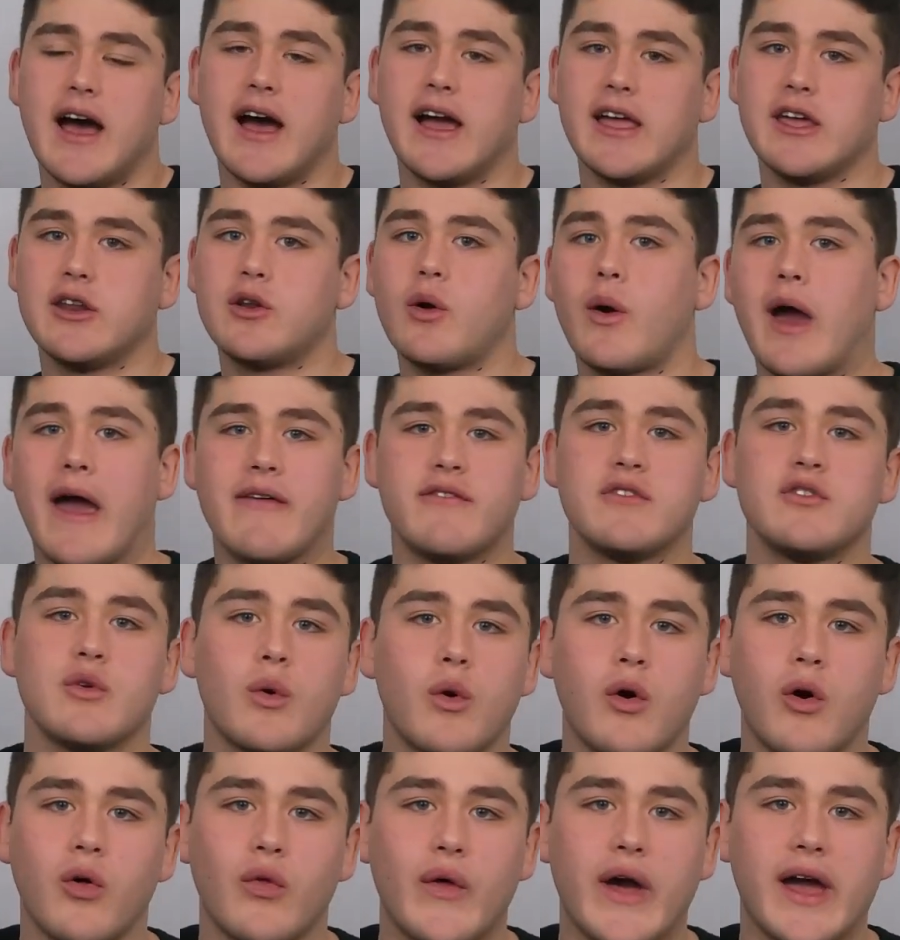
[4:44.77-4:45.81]
You don't have to do a
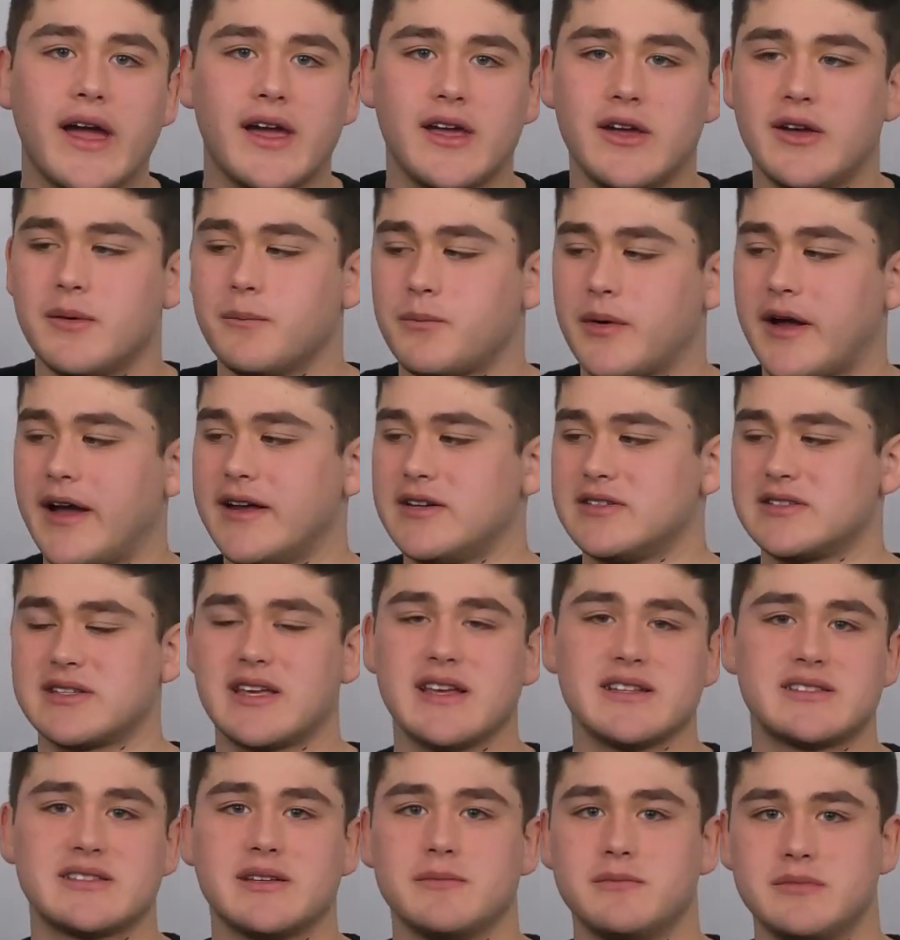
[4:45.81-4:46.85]
whole lot. You can probably just
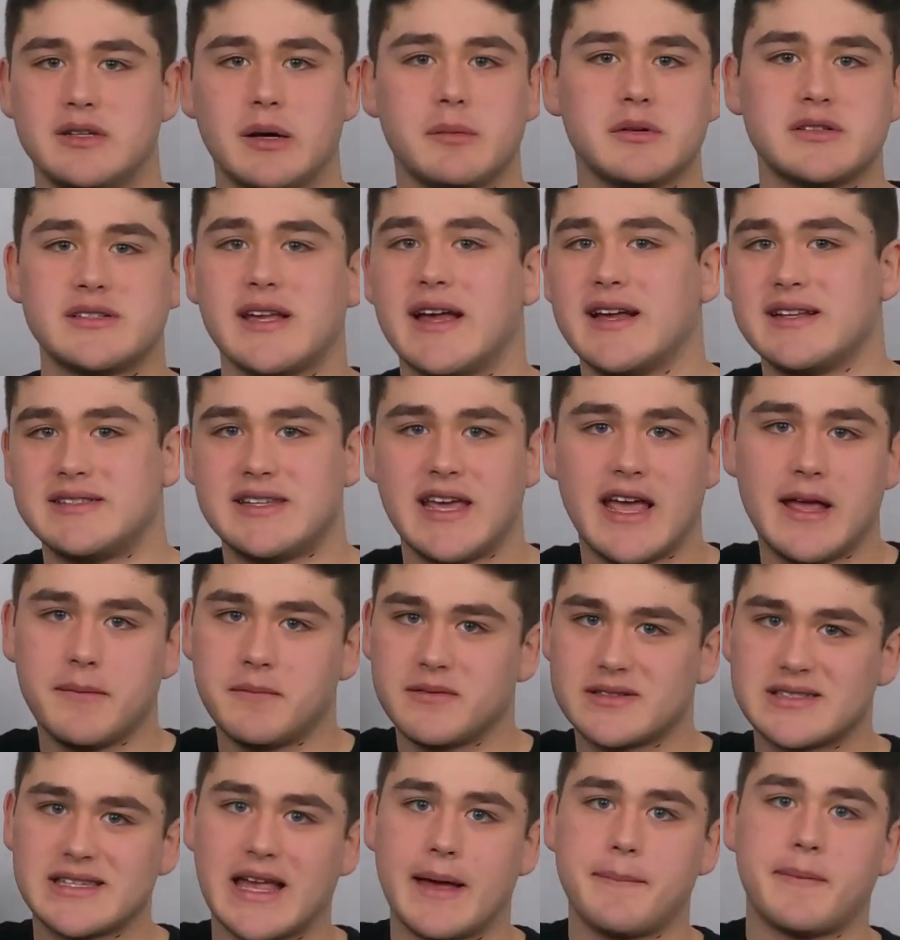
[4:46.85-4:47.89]
get some double-sided tape,
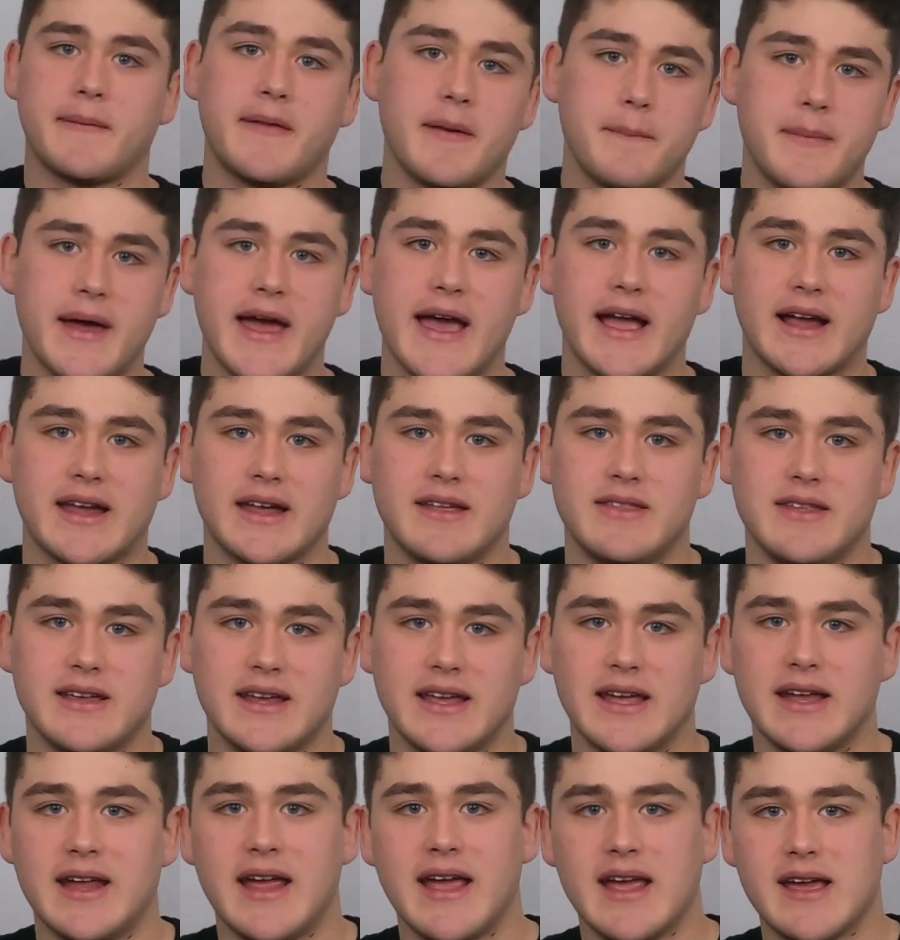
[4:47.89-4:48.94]
slap on the back, and then
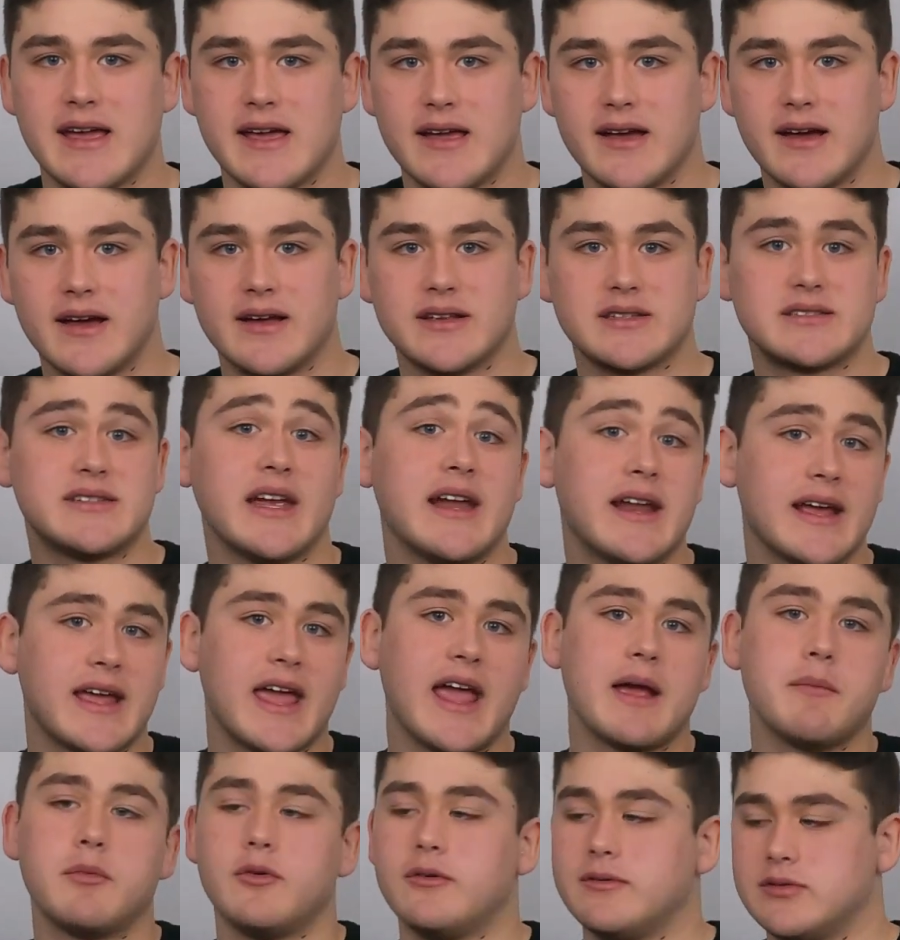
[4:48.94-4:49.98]
get a SATA
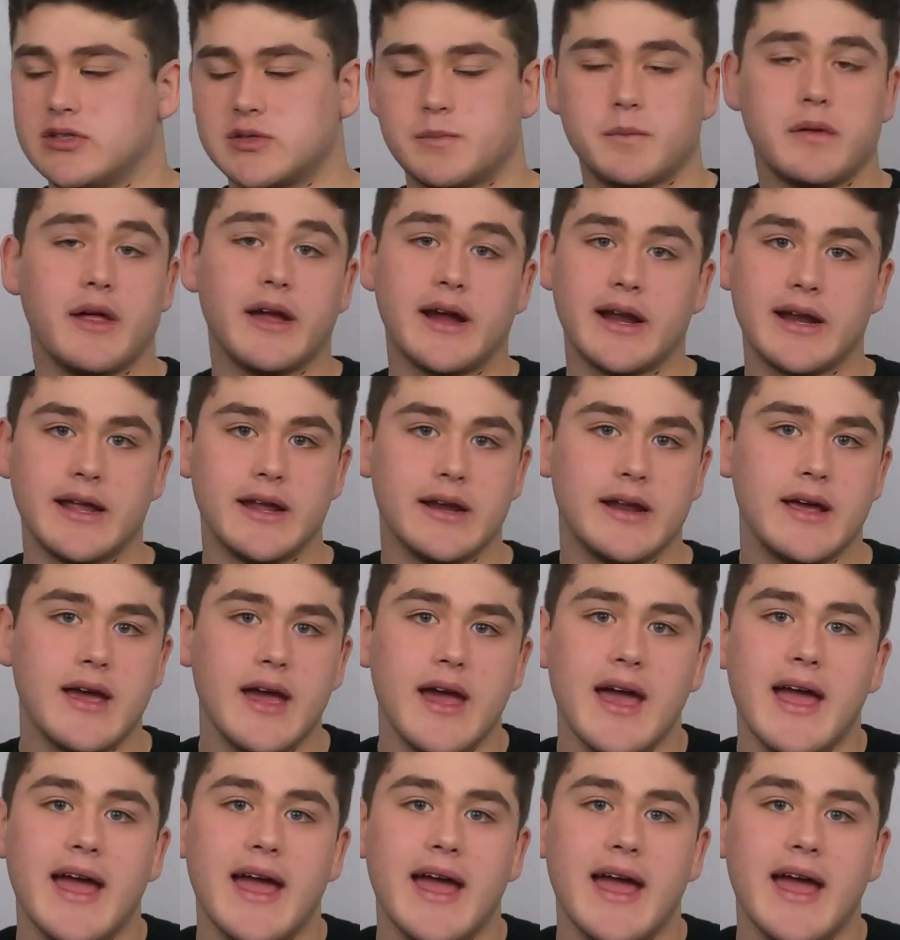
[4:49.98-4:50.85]
cable and just plug it in.